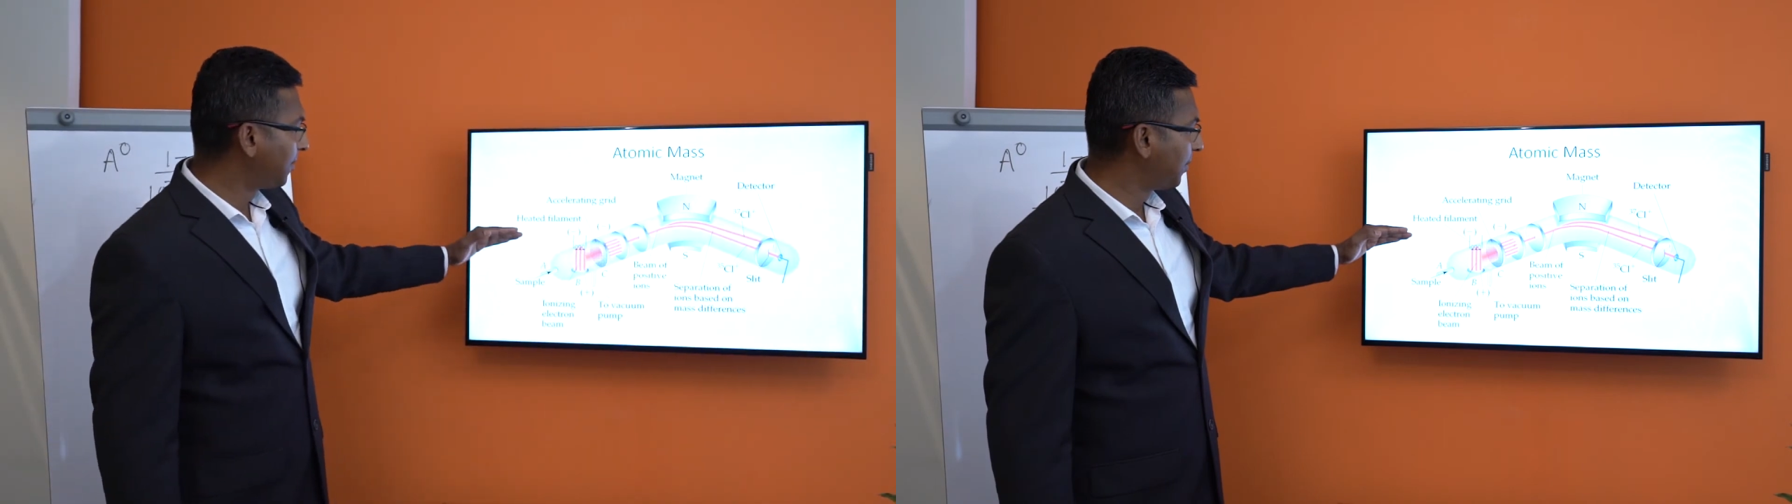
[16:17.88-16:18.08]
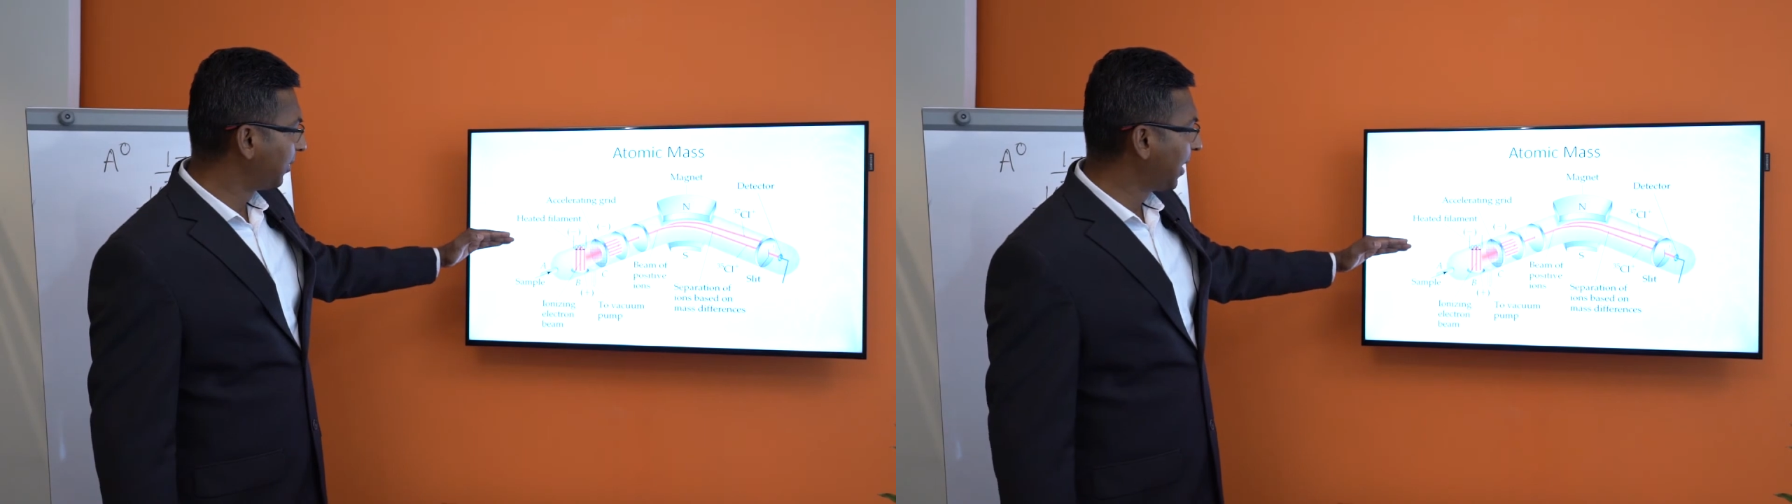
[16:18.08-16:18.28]

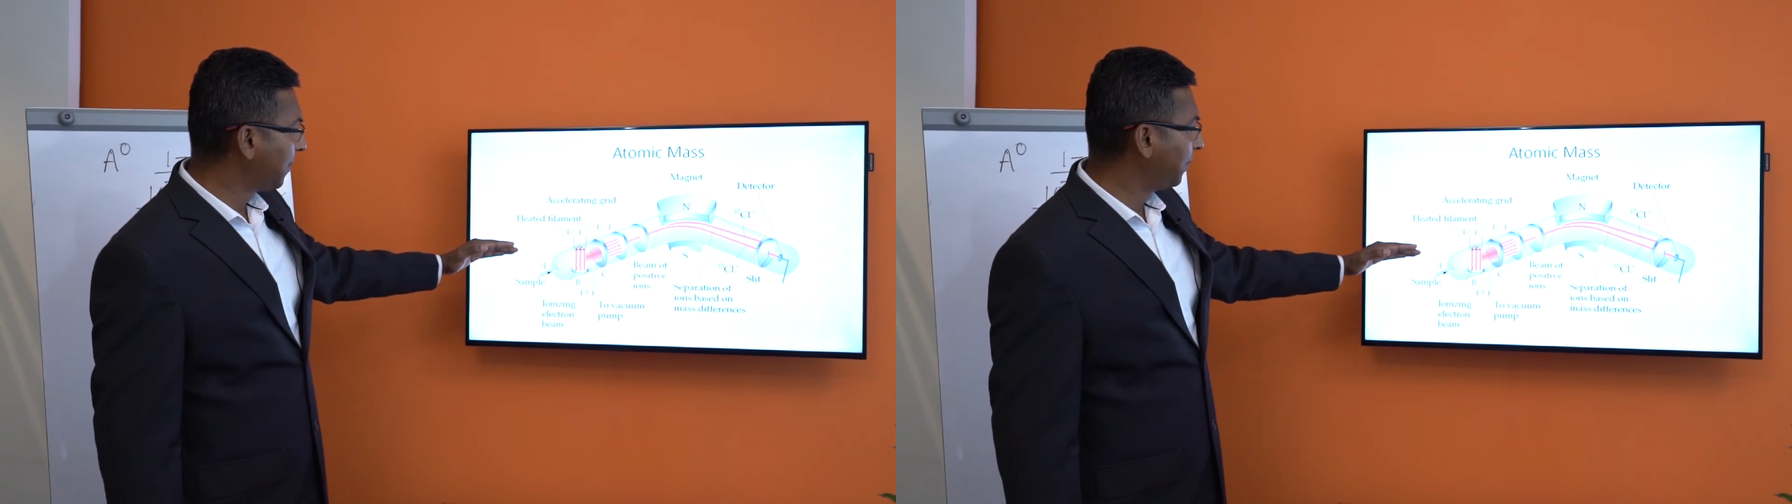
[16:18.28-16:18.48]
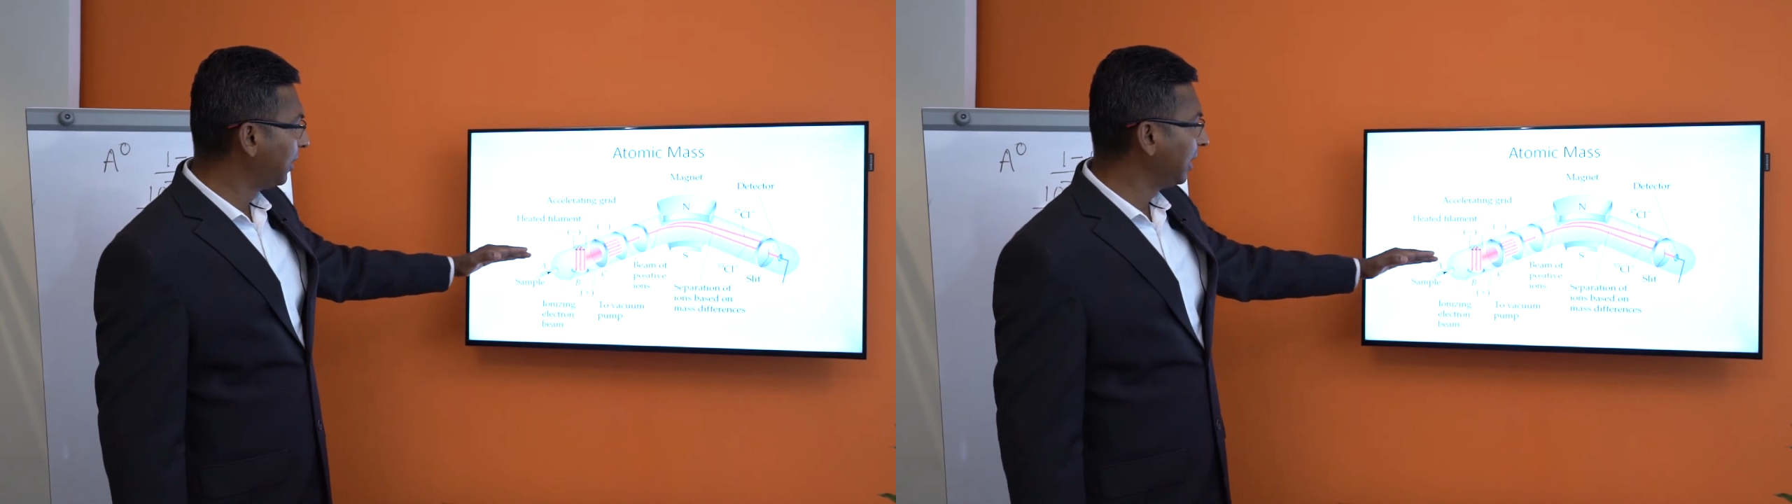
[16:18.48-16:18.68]

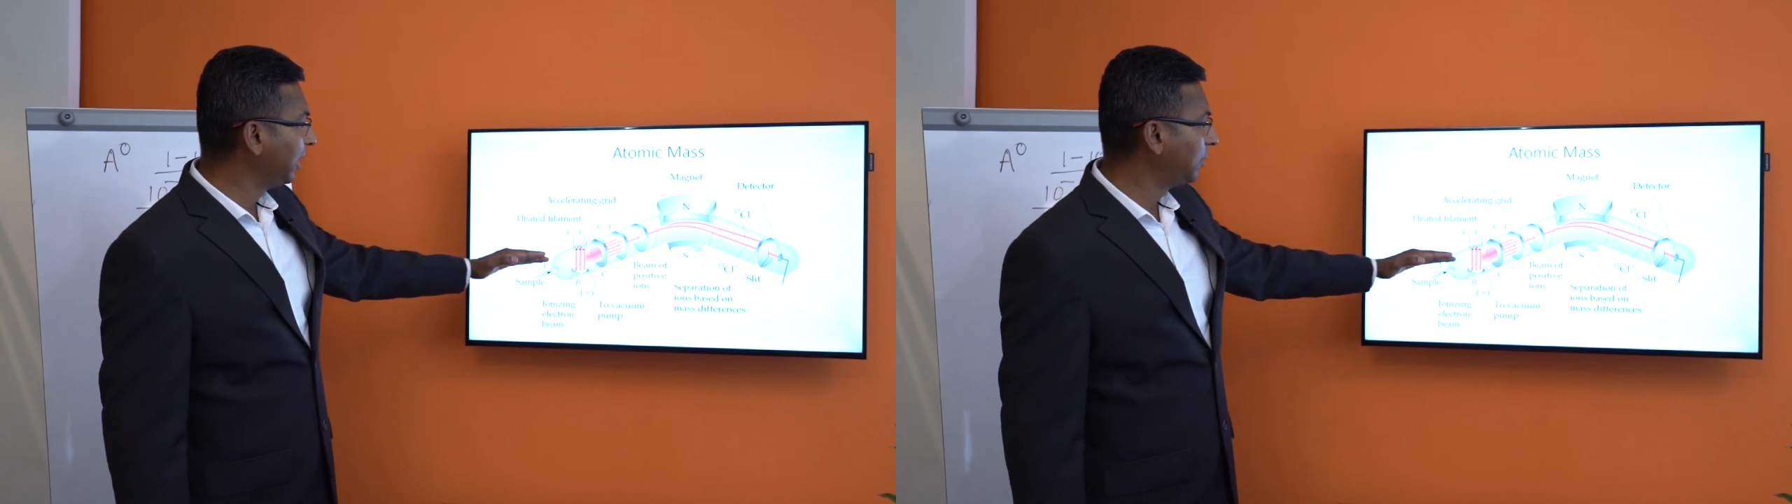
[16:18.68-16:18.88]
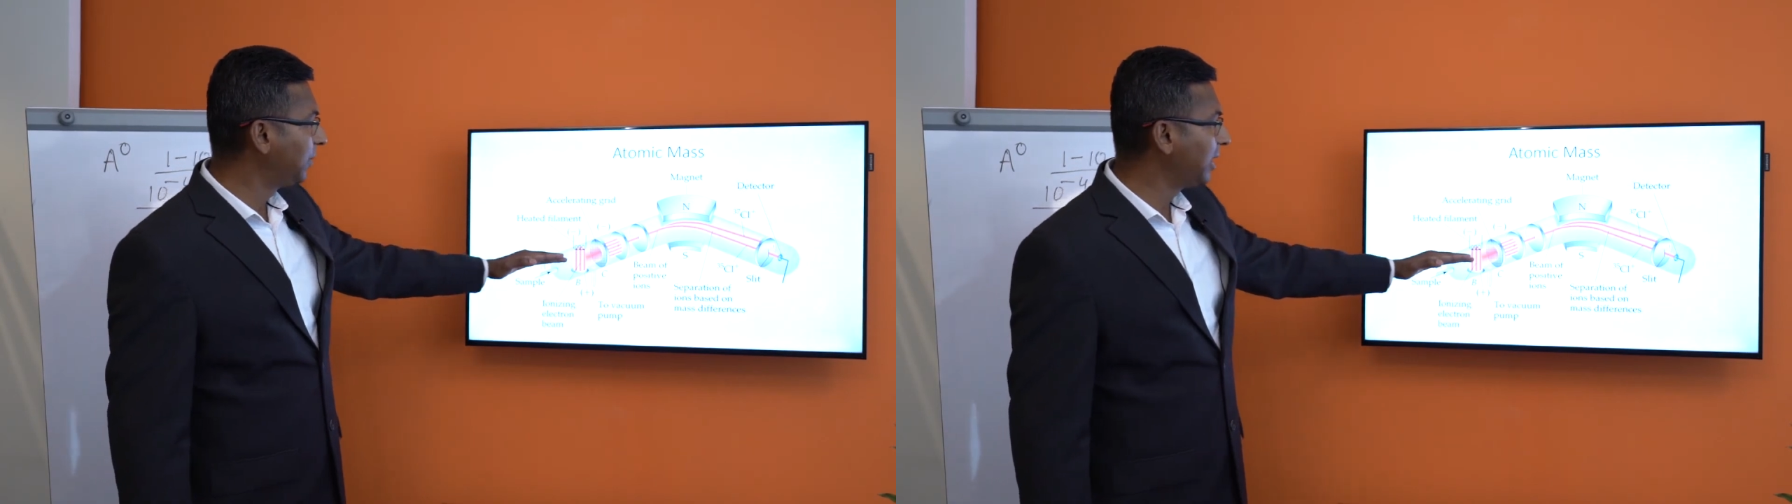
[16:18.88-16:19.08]
sample
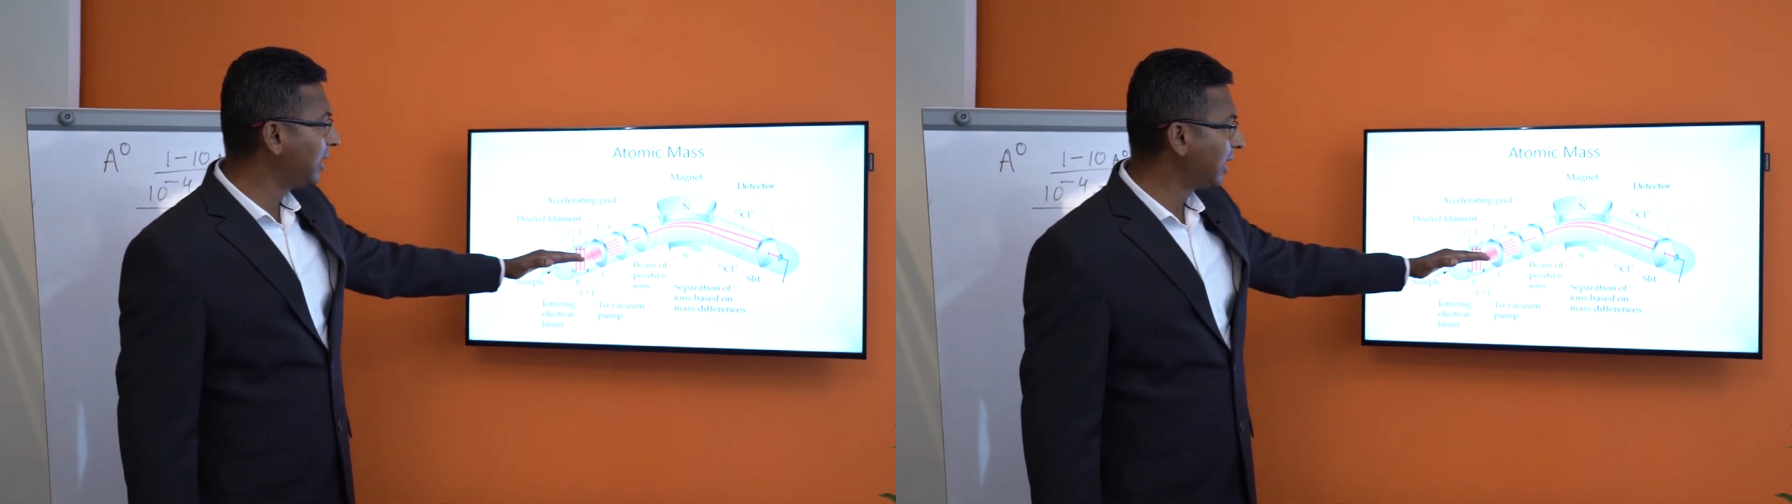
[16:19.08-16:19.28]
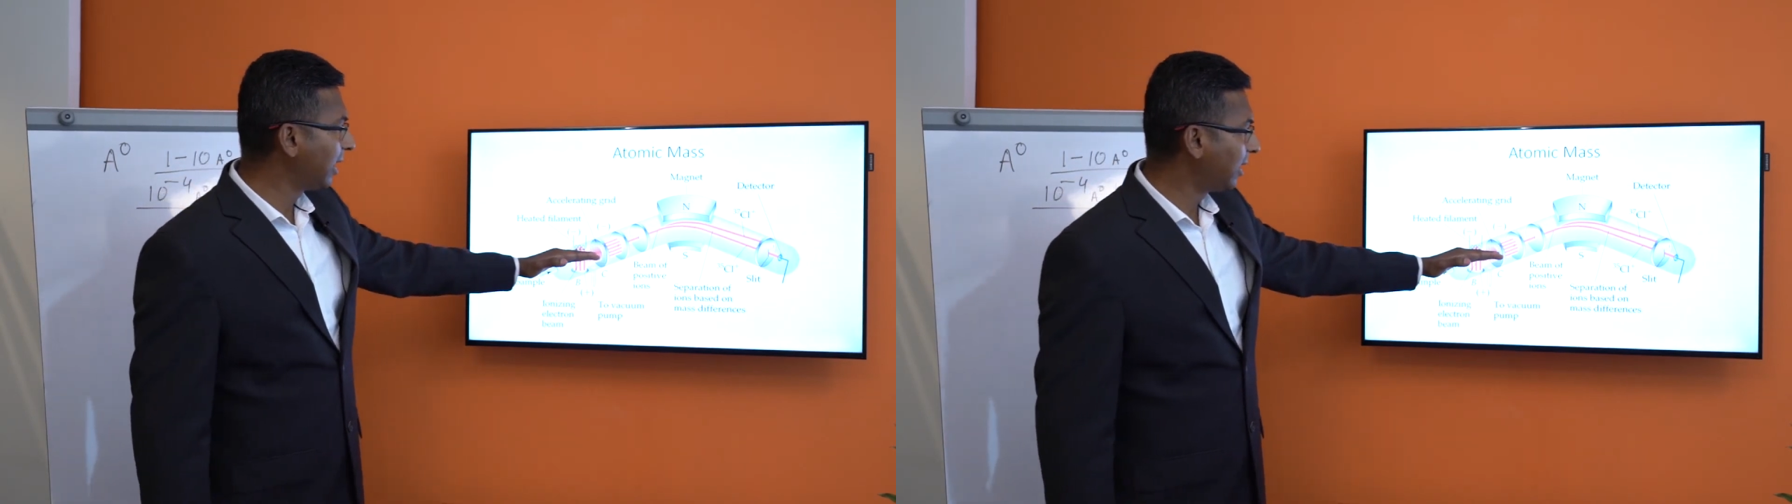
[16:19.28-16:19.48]
is
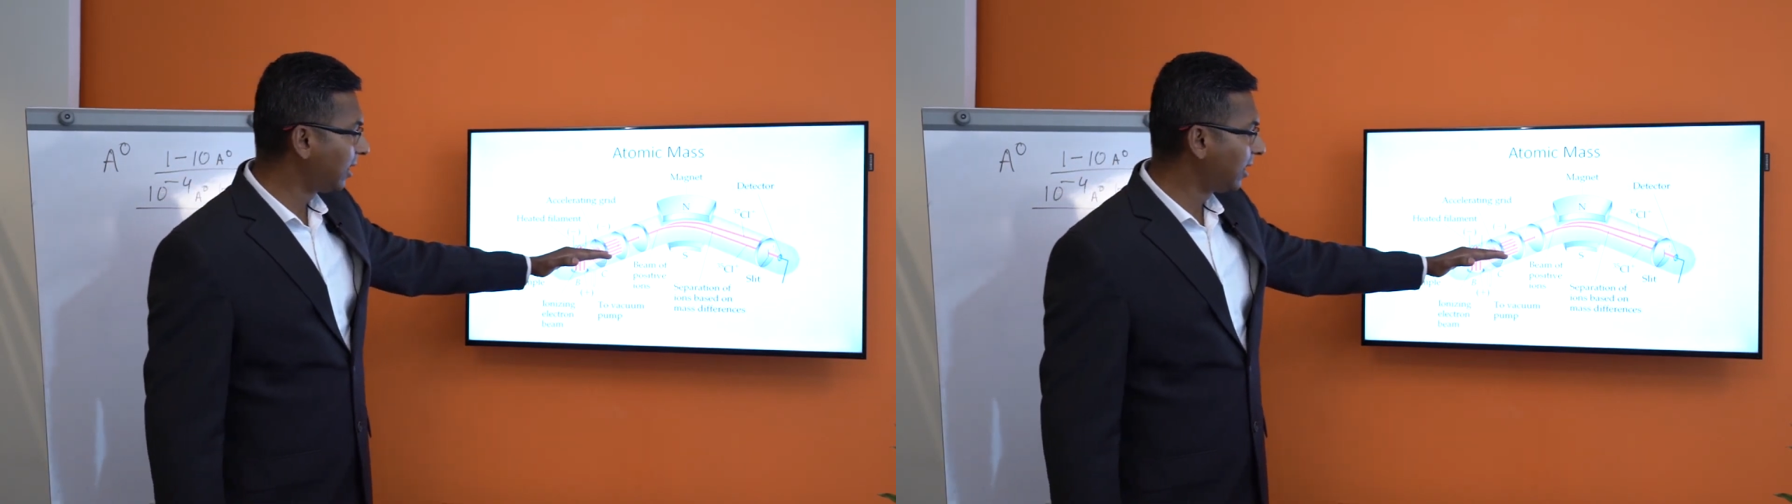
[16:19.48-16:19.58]
being